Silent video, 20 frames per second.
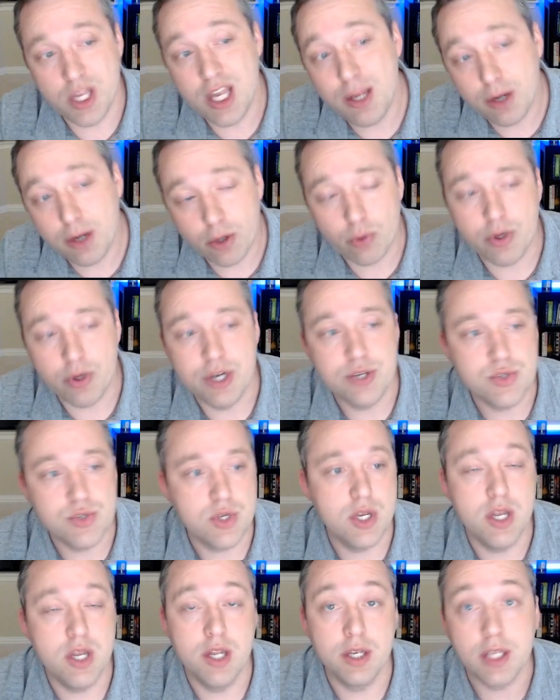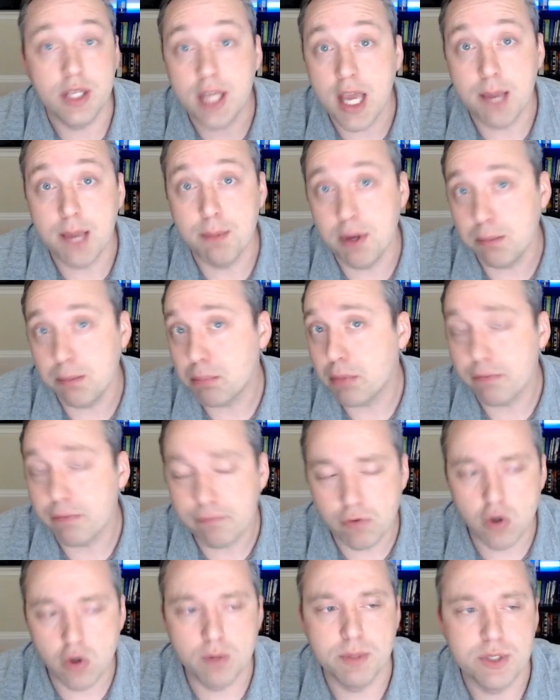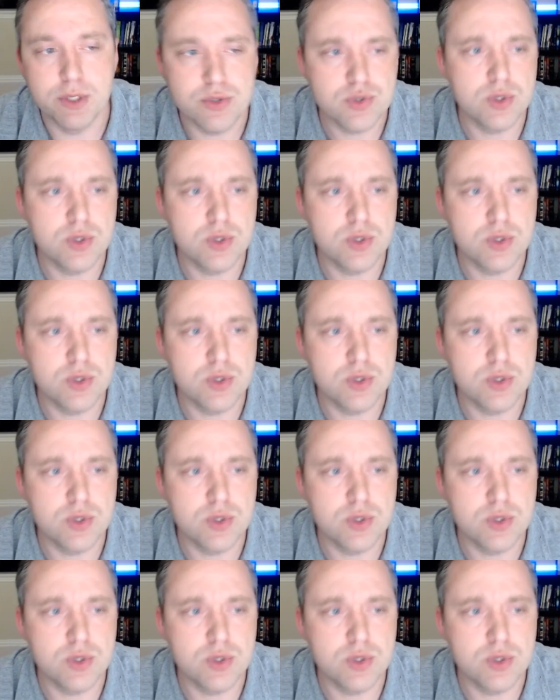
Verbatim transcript: increase in gaming performance.